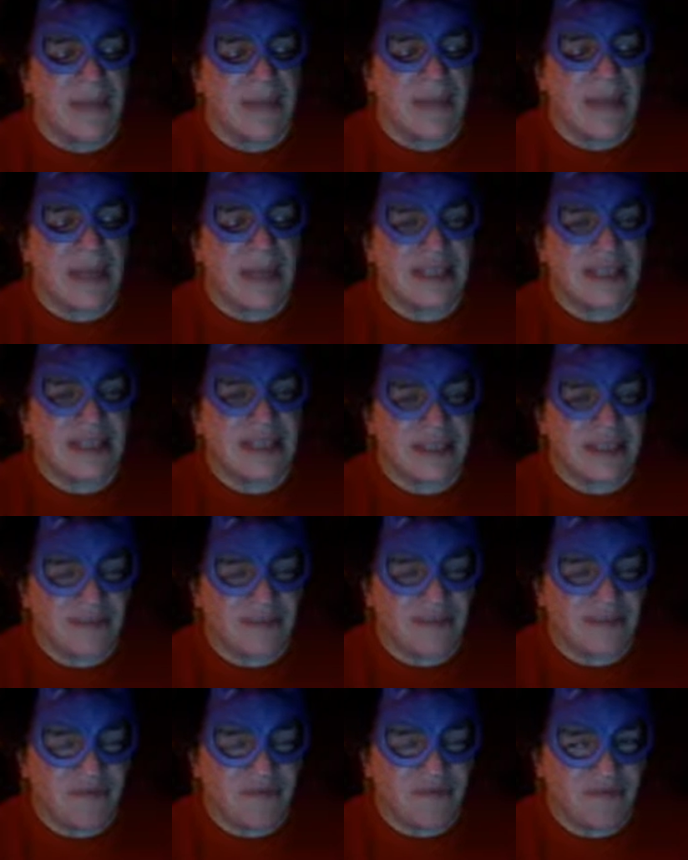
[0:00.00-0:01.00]

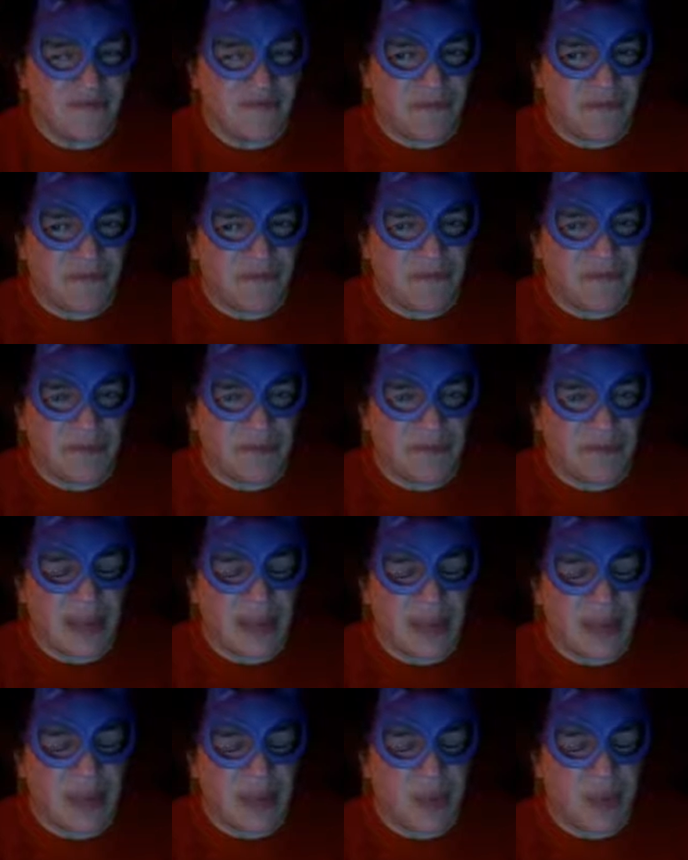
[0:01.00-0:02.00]
Myself,
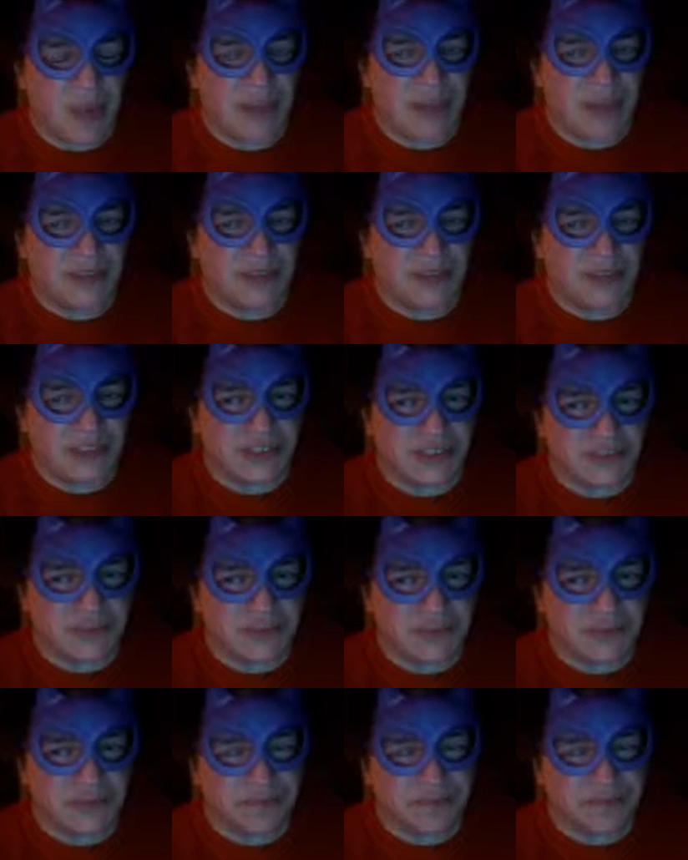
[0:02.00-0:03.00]
what I would
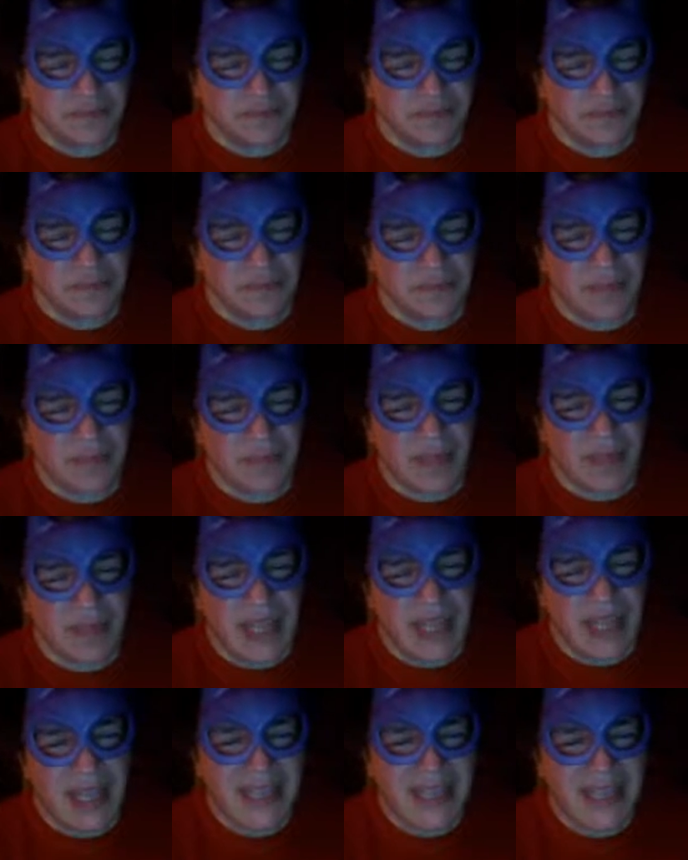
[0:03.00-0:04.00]
do
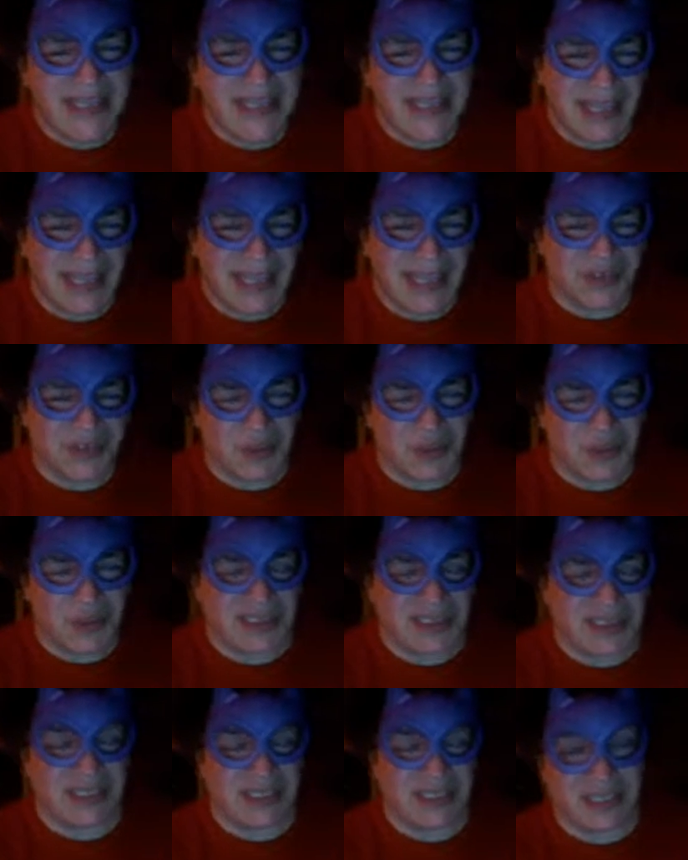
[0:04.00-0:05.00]
in 10 or
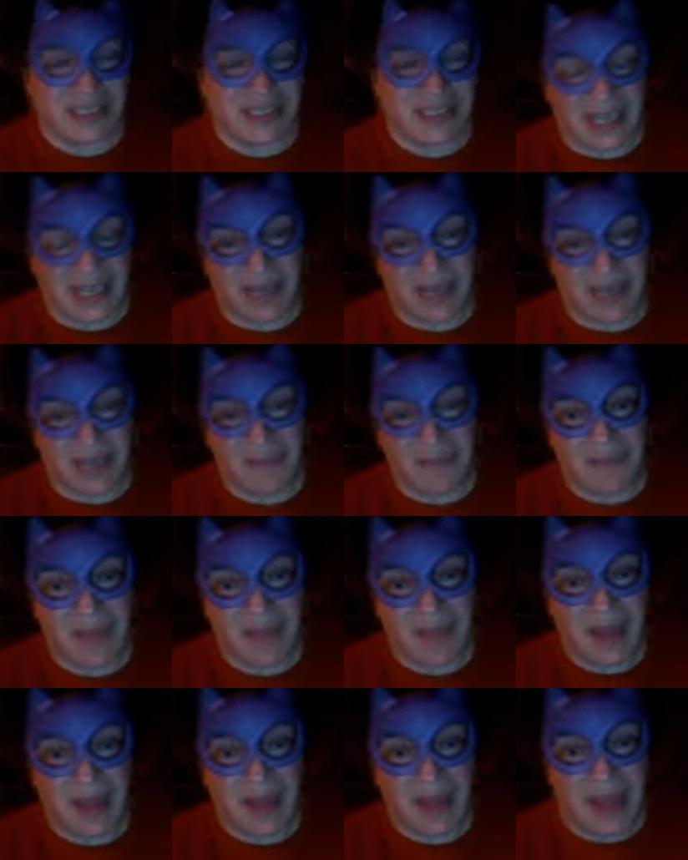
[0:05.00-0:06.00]
20 years' time,
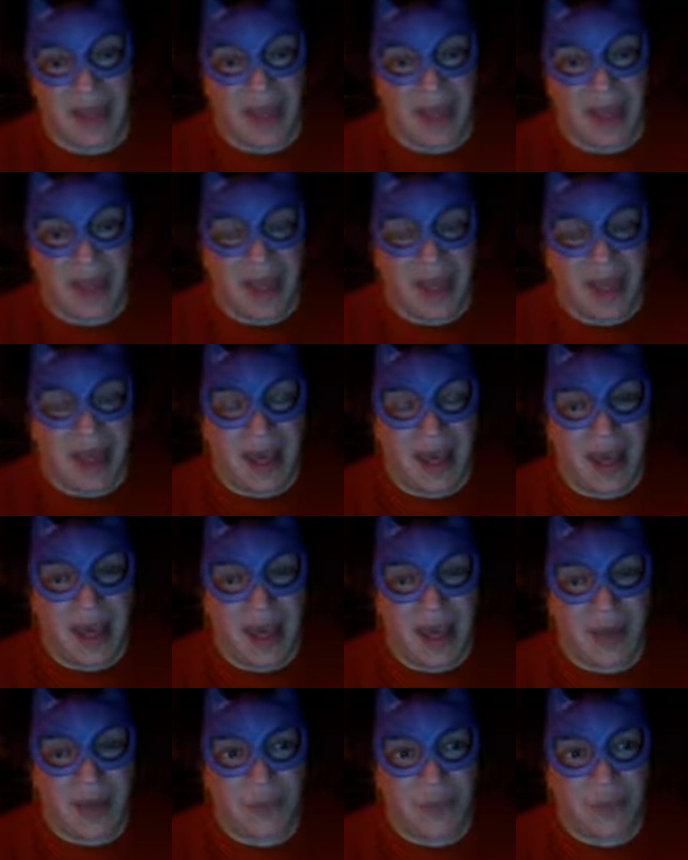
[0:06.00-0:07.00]

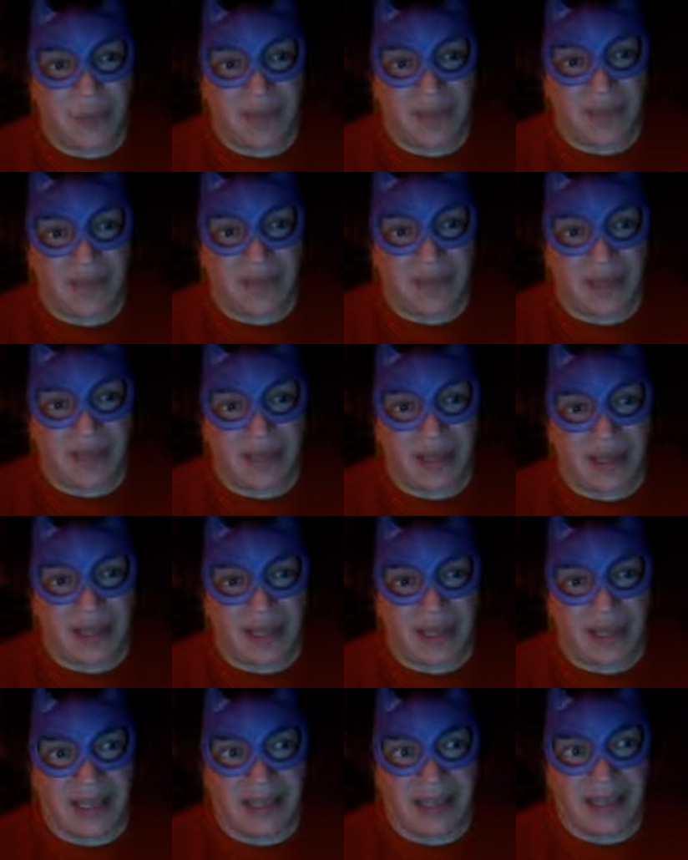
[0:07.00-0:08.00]
I would give it
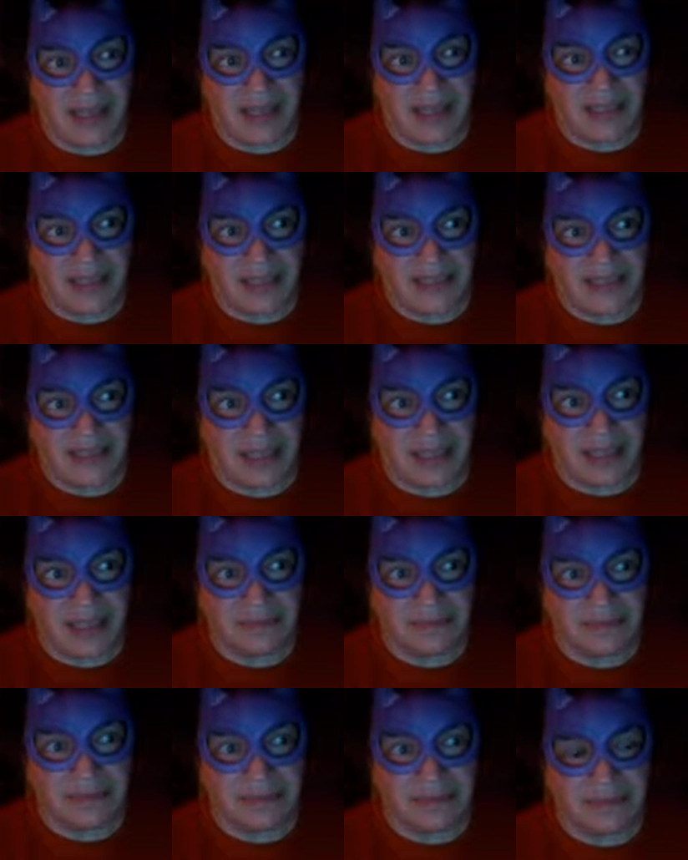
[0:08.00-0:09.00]
a Lion King
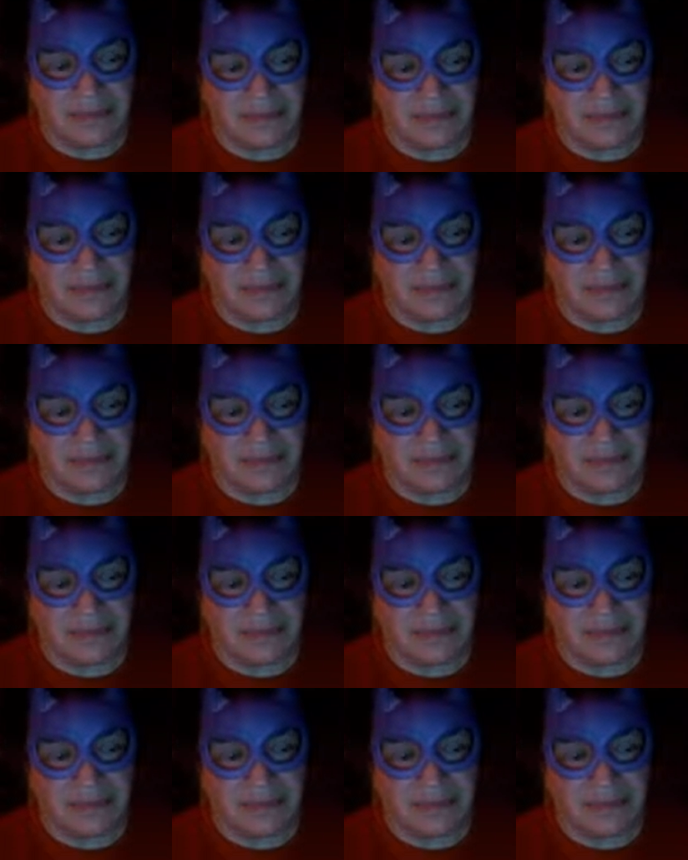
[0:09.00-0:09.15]
style.